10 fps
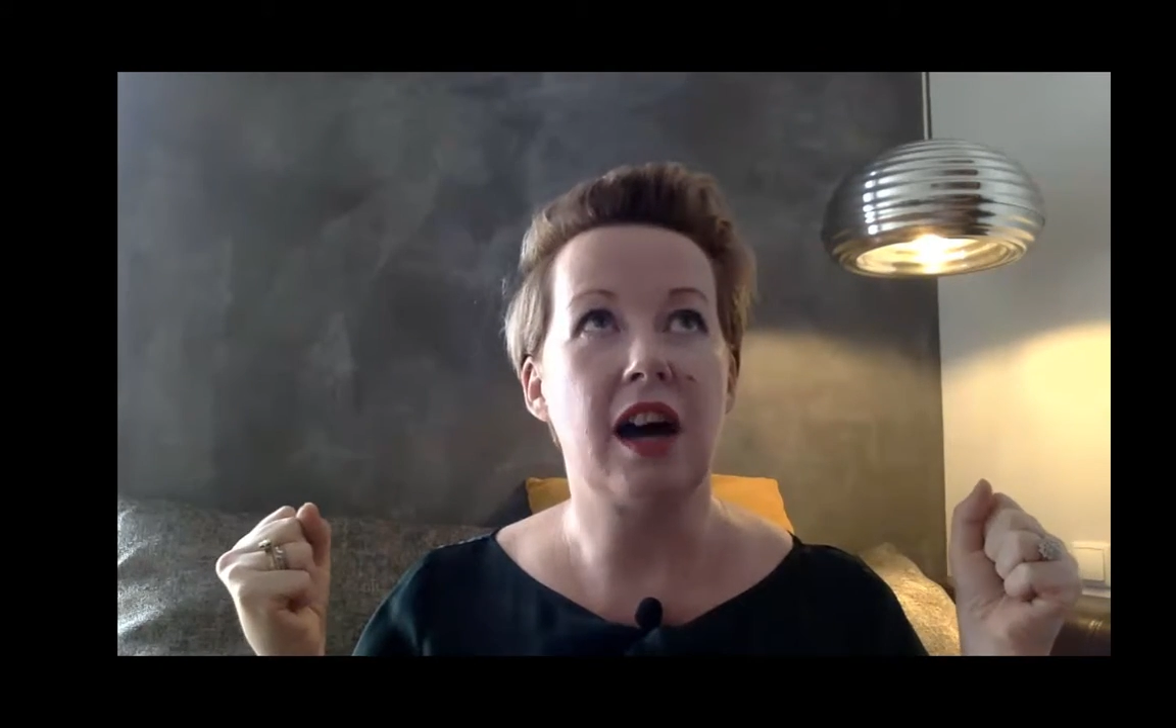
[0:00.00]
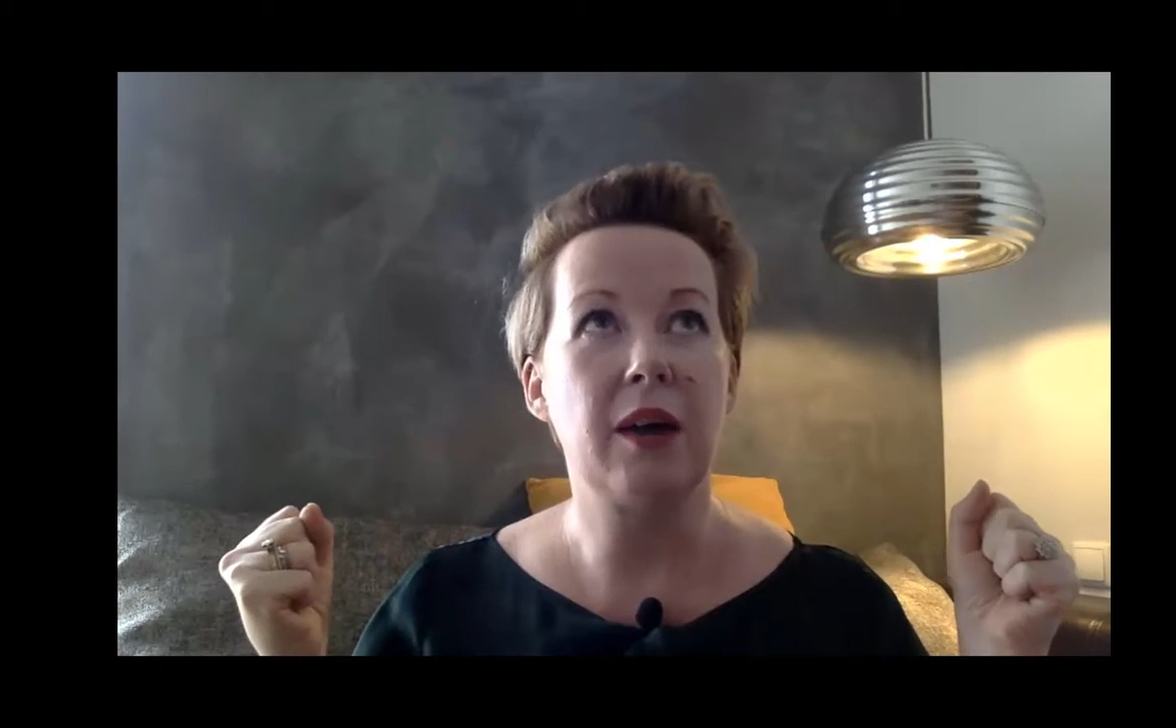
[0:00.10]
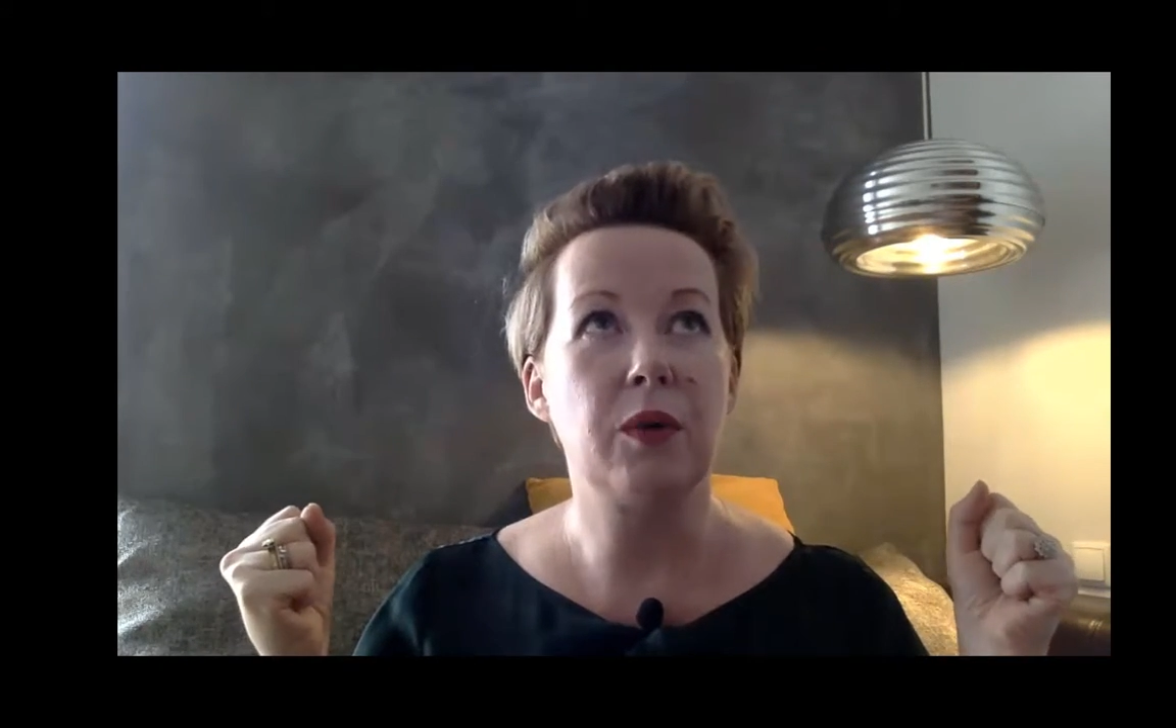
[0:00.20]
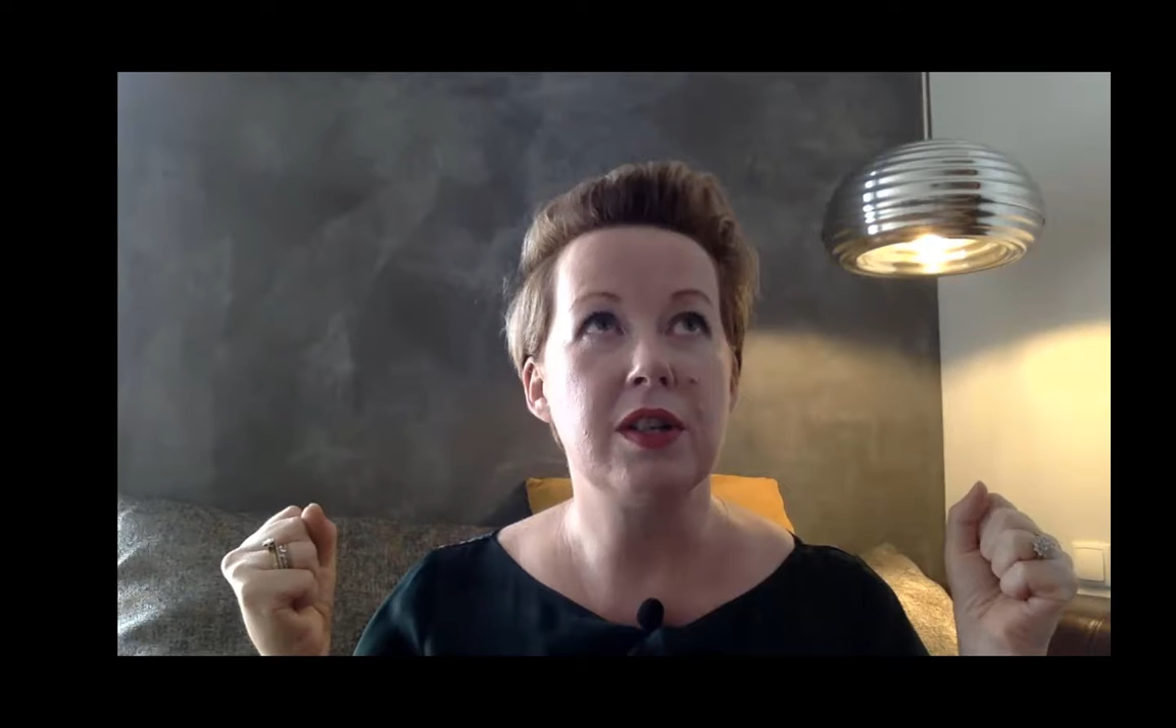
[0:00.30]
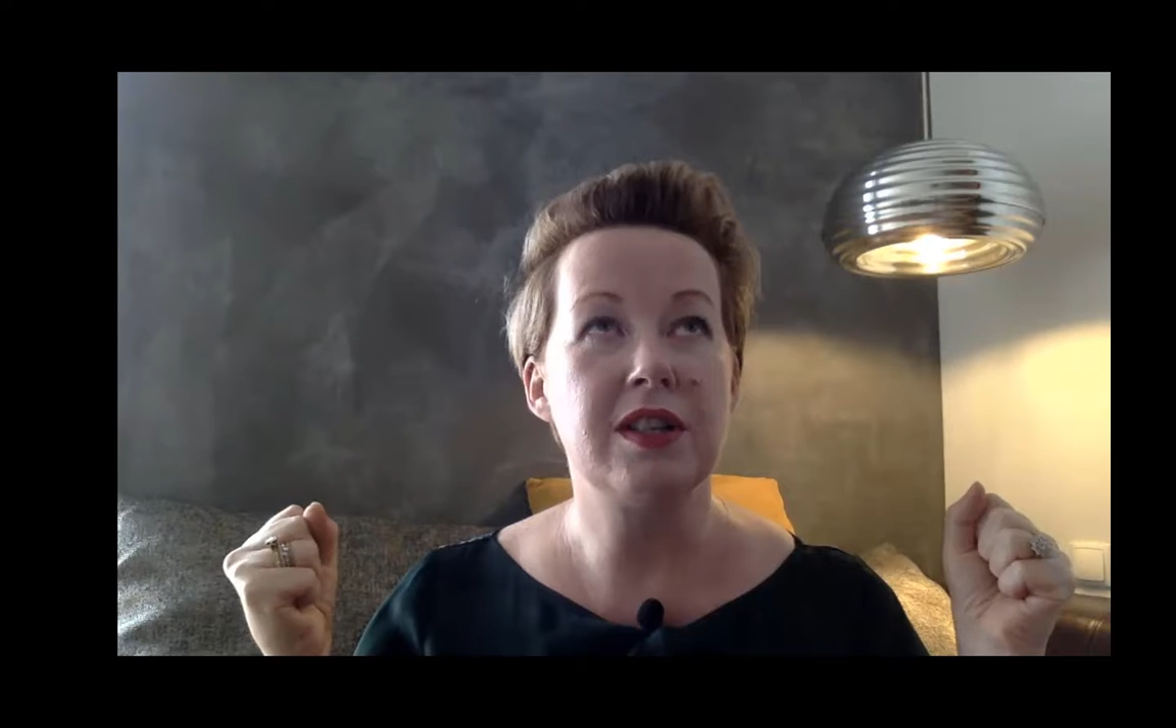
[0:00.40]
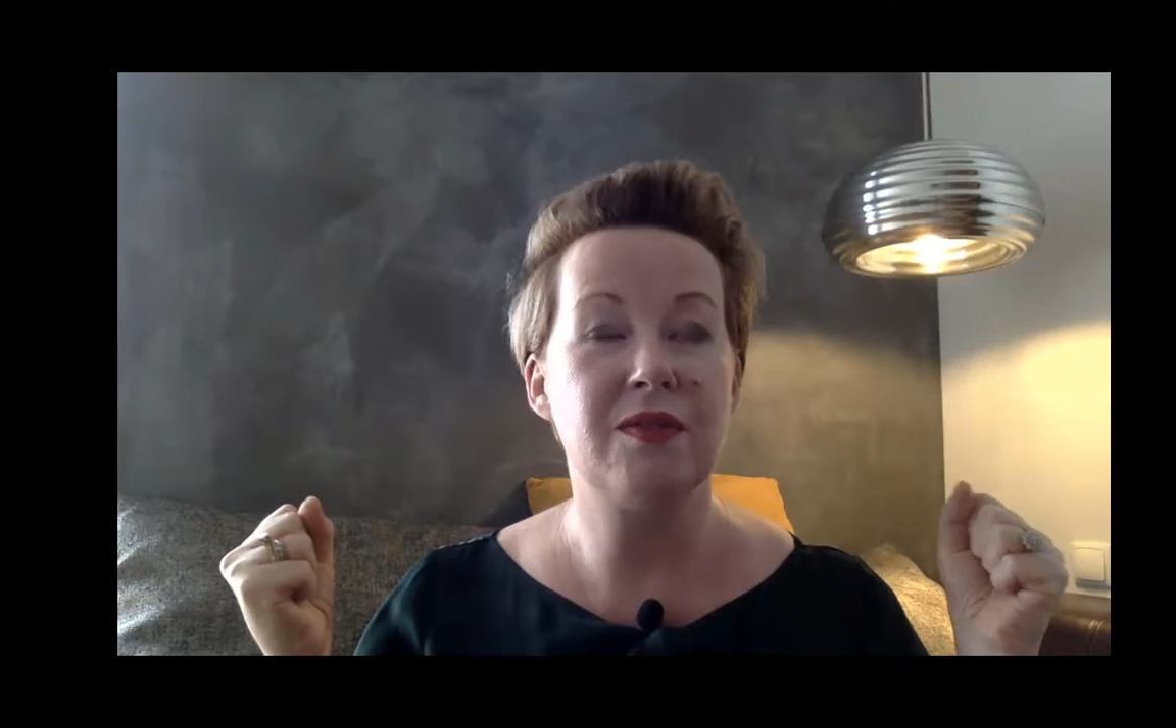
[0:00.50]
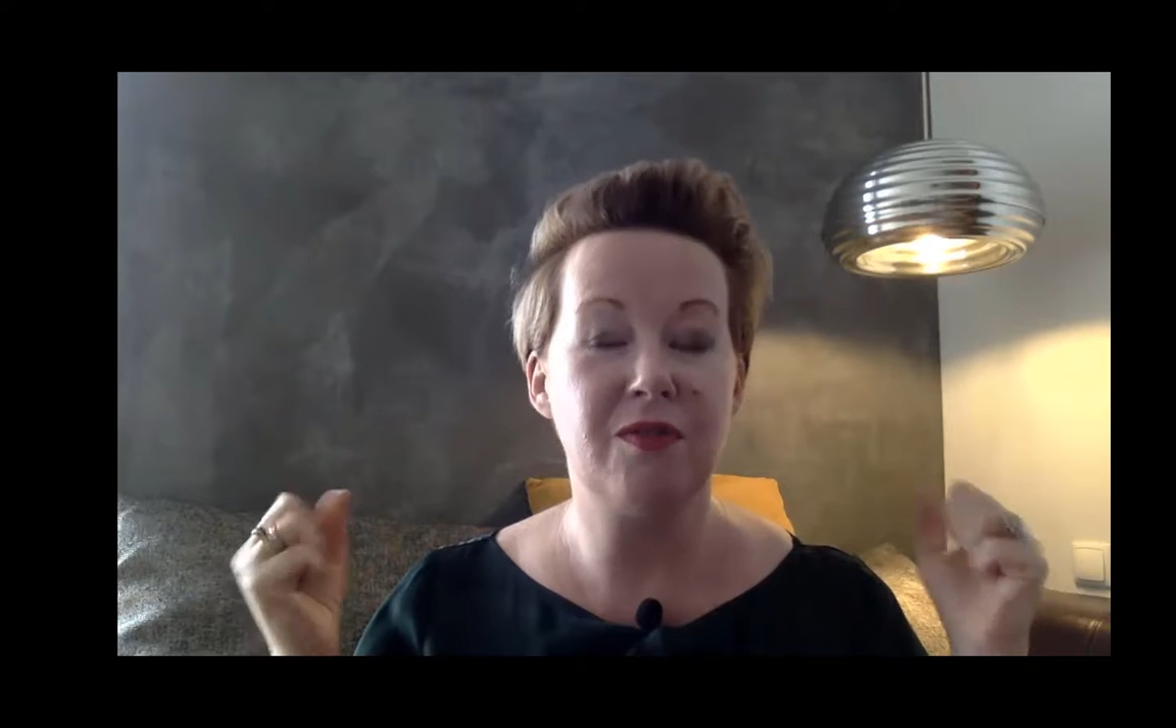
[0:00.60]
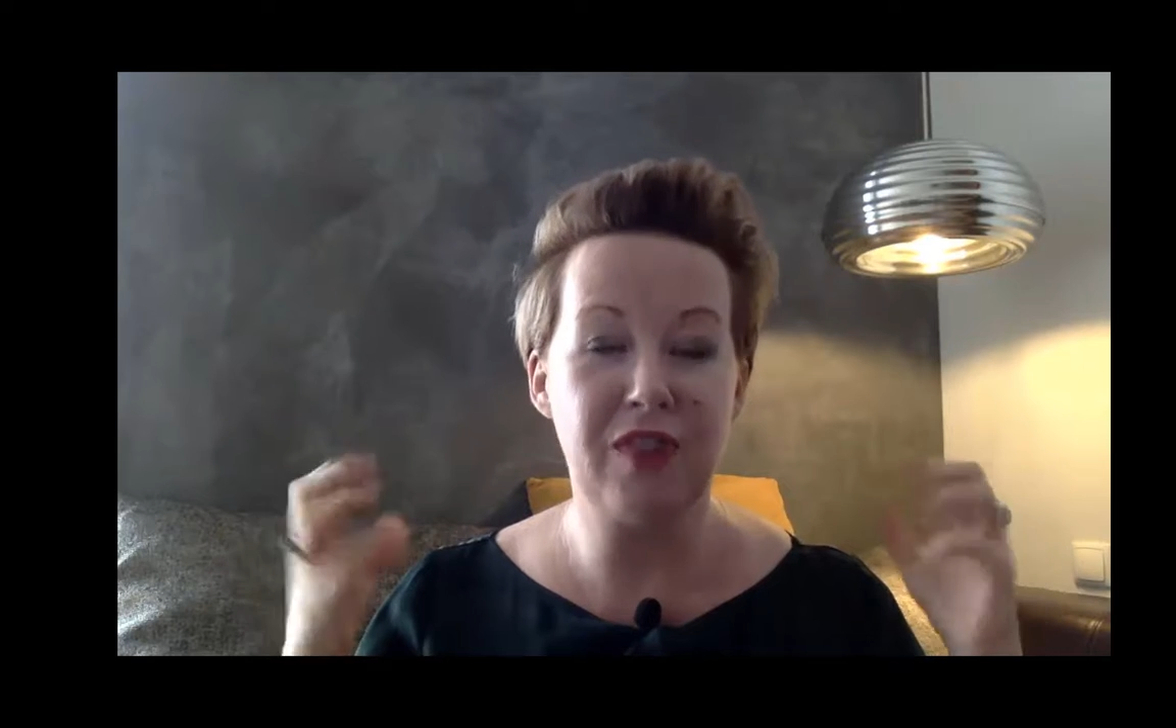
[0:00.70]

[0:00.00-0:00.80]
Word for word: I was